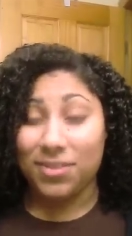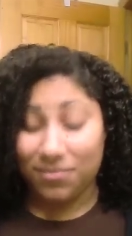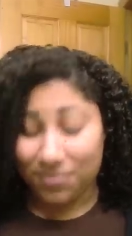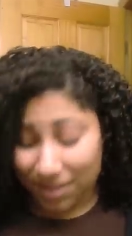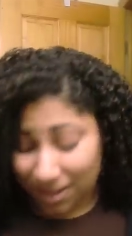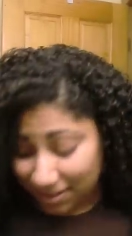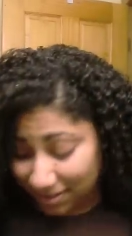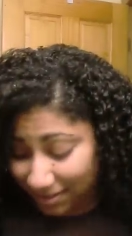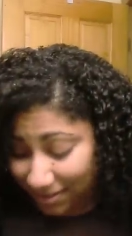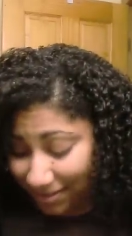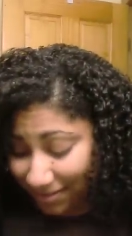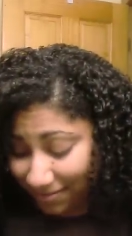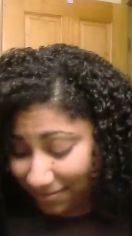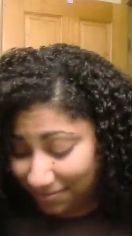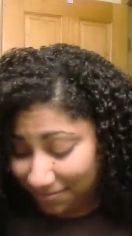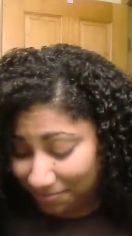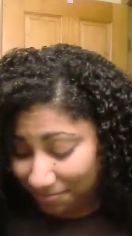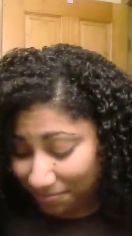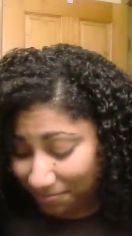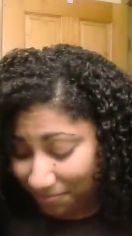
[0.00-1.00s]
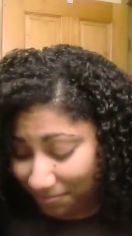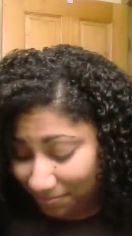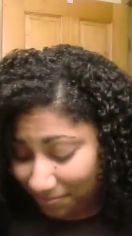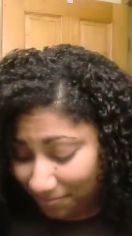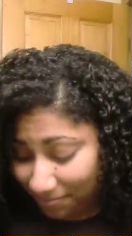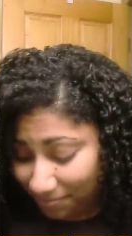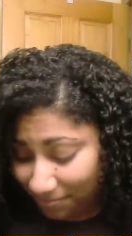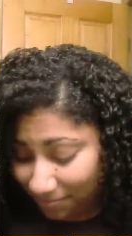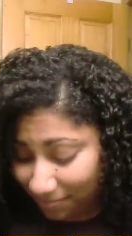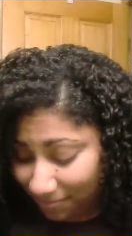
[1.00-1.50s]
Yes.
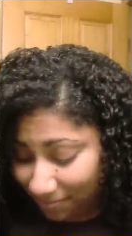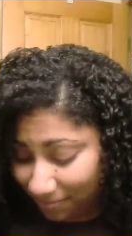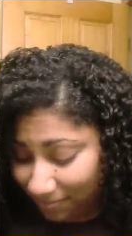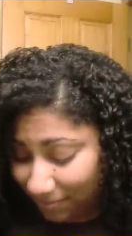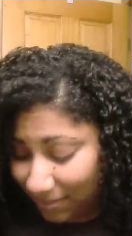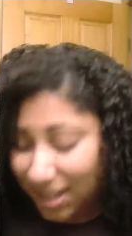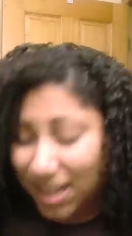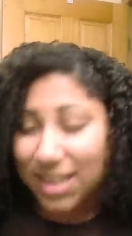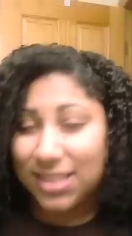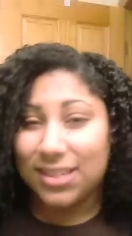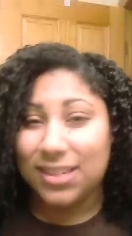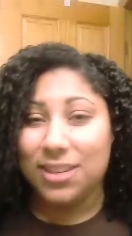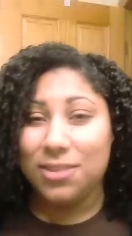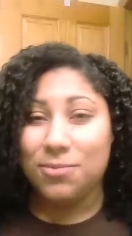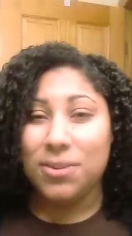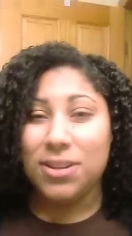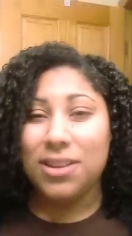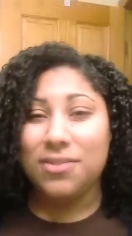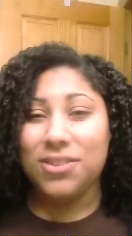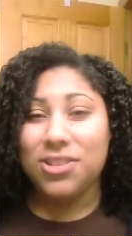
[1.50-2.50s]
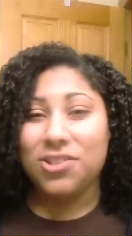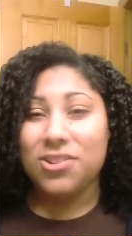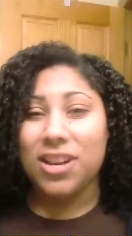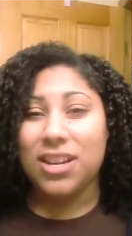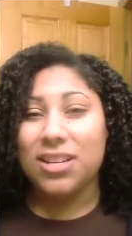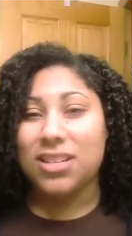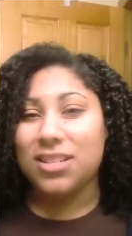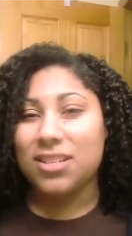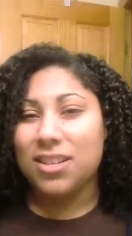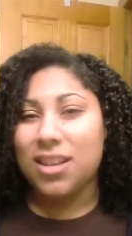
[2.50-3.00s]
Has anyone ever
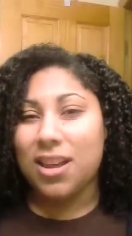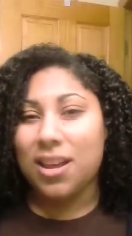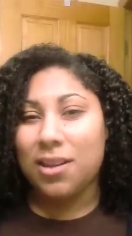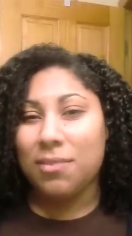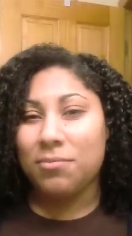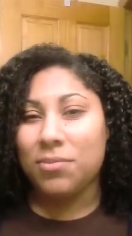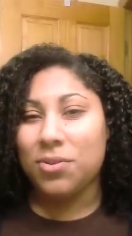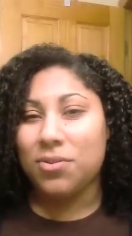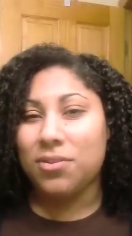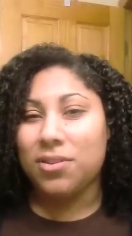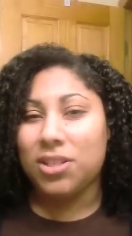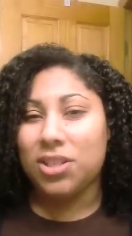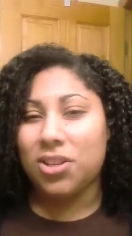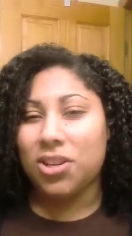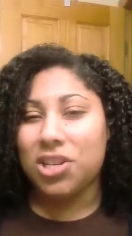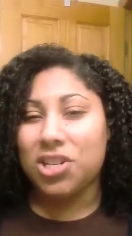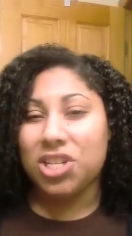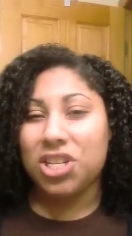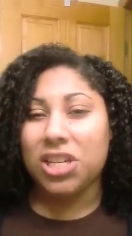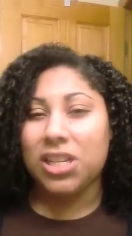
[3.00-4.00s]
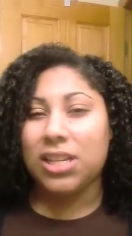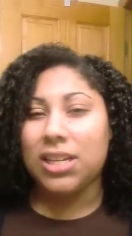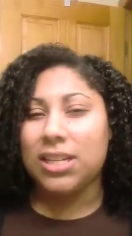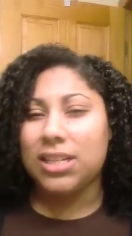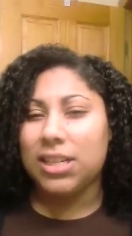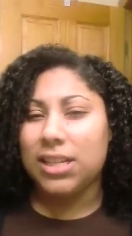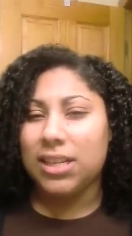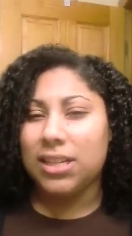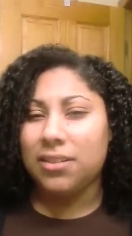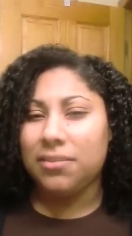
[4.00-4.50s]
tried Assam or Darjeeling
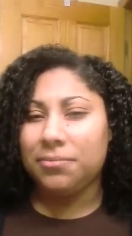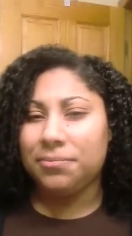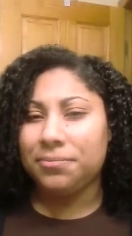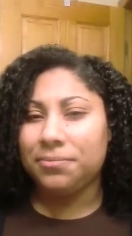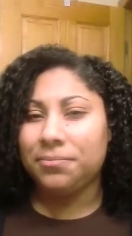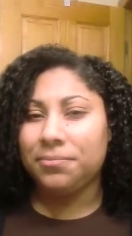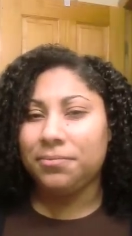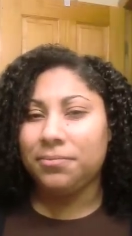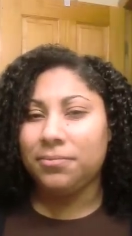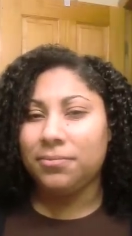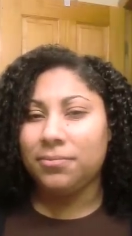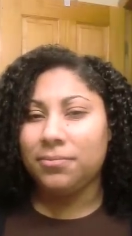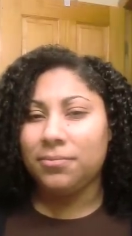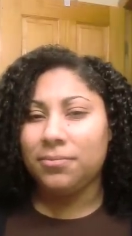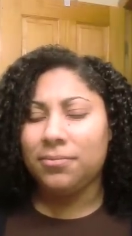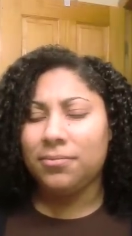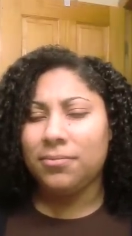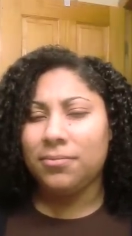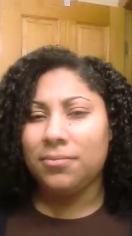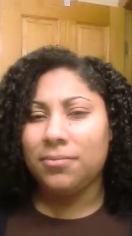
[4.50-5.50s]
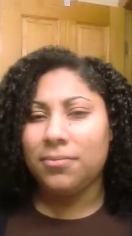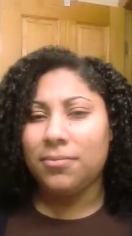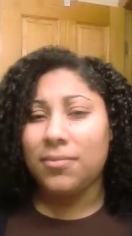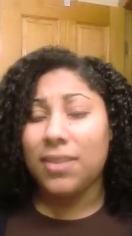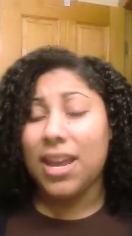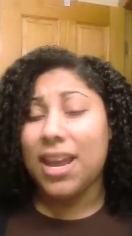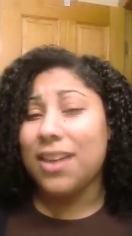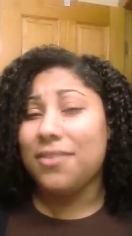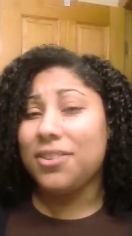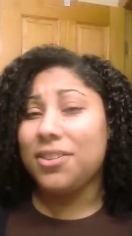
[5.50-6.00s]
tea?
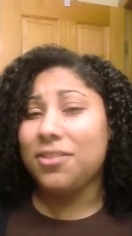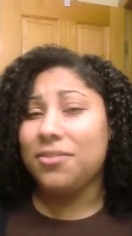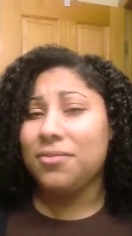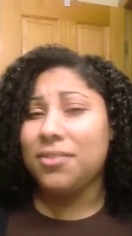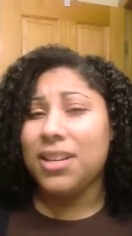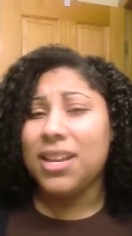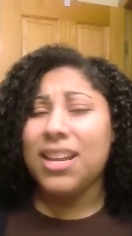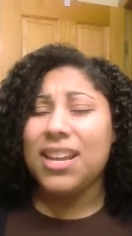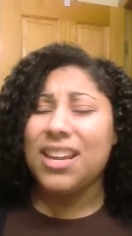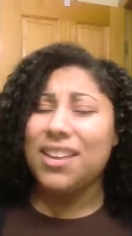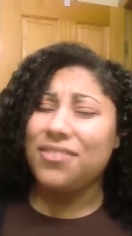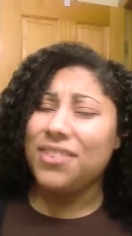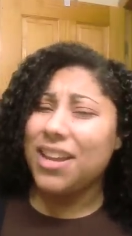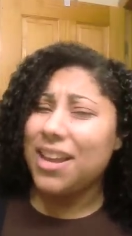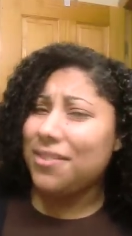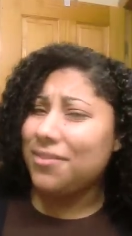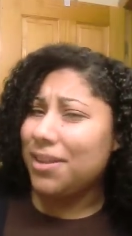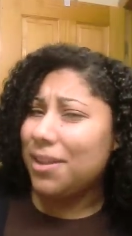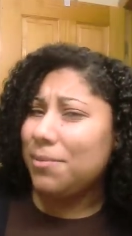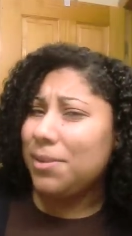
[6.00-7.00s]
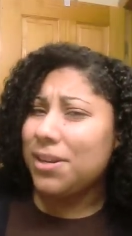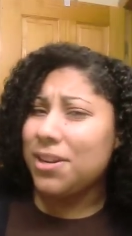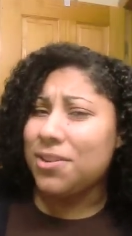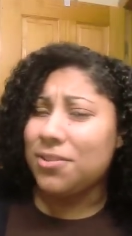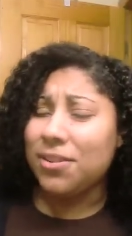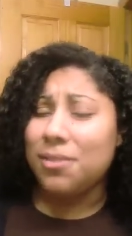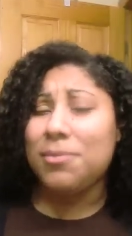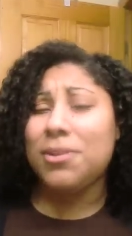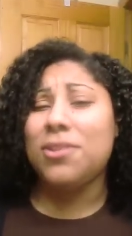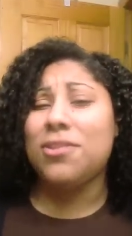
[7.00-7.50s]
Have you? If you have, let me know.
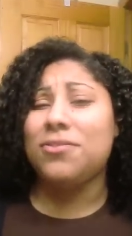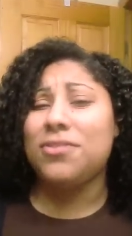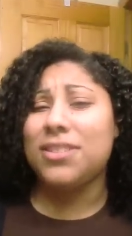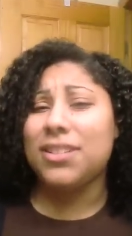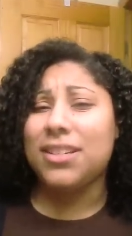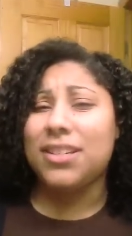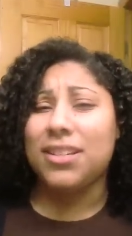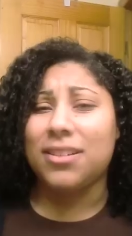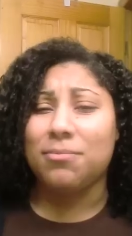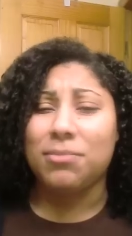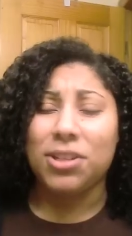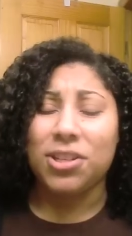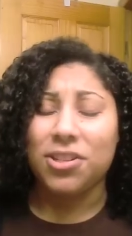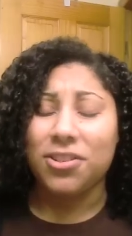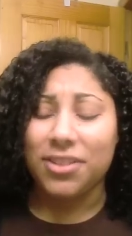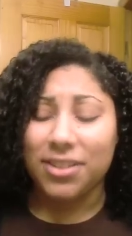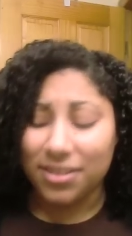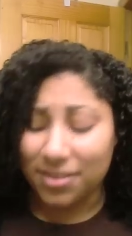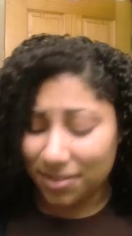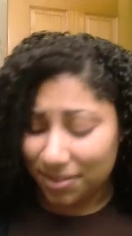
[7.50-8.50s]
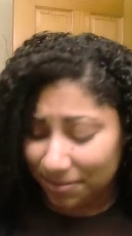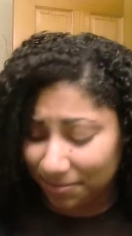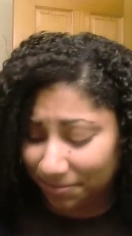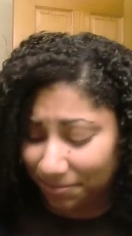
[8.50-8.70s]
Let me know if it's good. I'm curious.